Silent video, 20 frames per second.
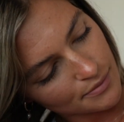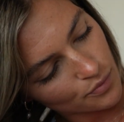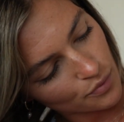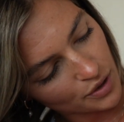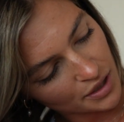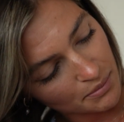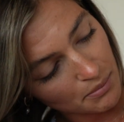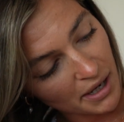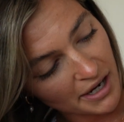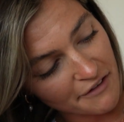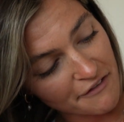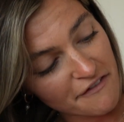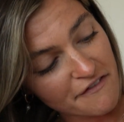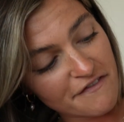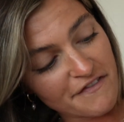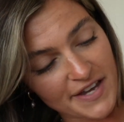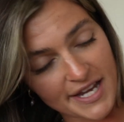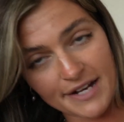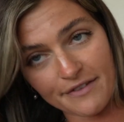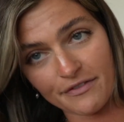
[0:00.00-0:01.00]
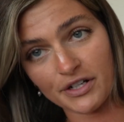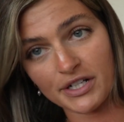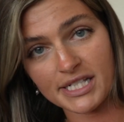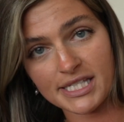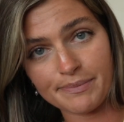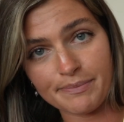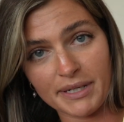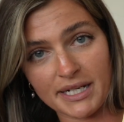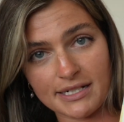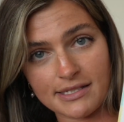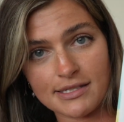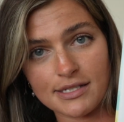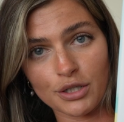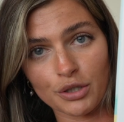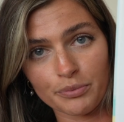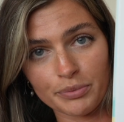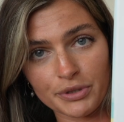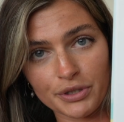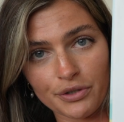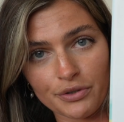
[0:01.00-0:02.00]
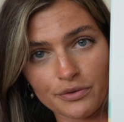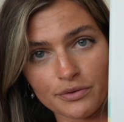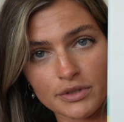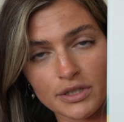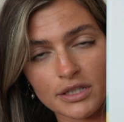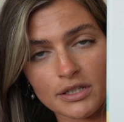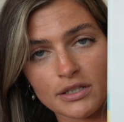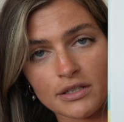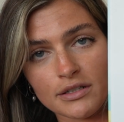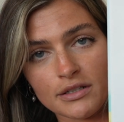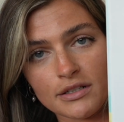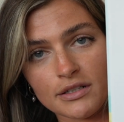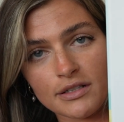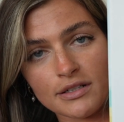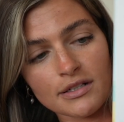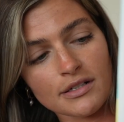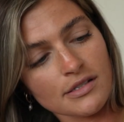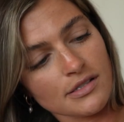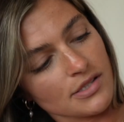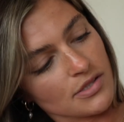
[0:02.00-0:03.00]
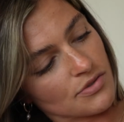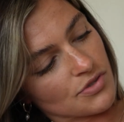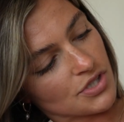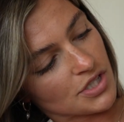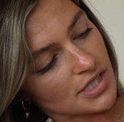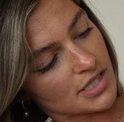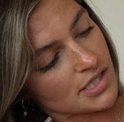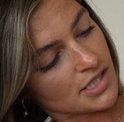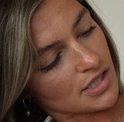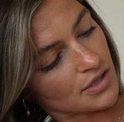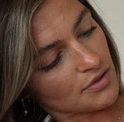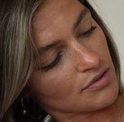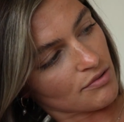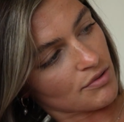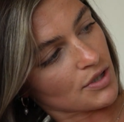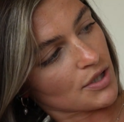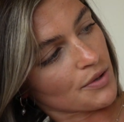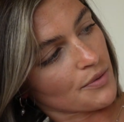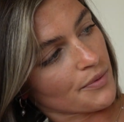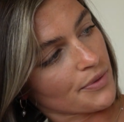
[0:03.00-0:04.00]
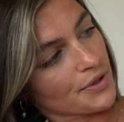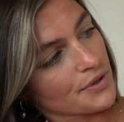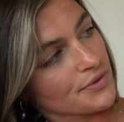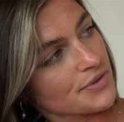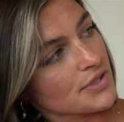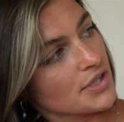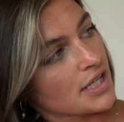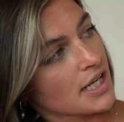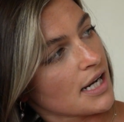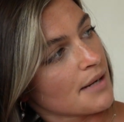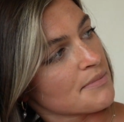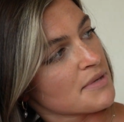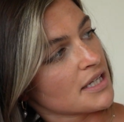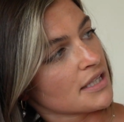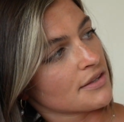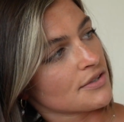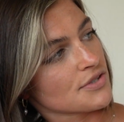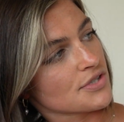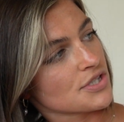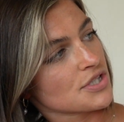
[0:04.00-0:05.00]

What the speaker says: one of my favorites, pastel blue. So just so you know, those are coming. There's